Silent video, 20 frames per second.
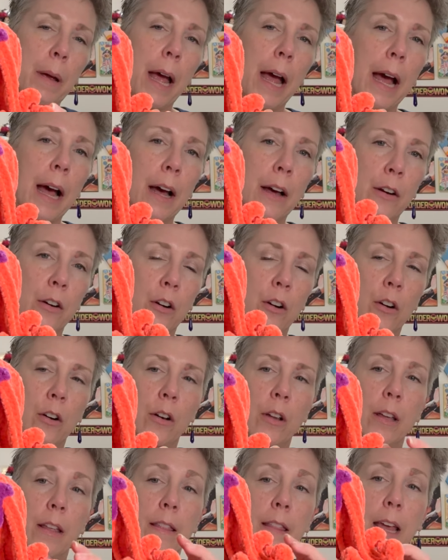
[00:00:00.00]

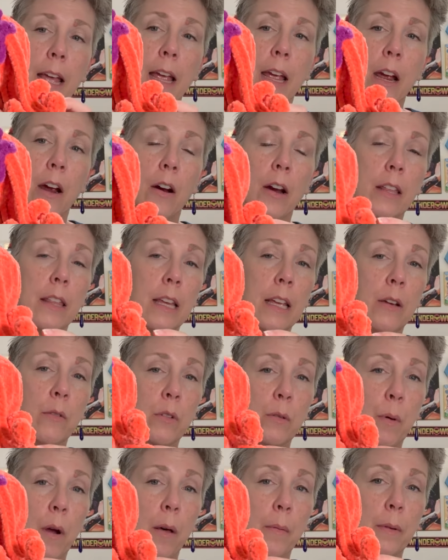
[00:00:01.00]
pattern, the hair, I think it was
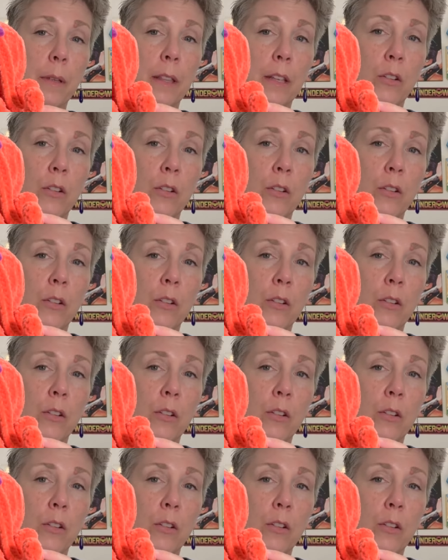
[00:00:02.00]
probably the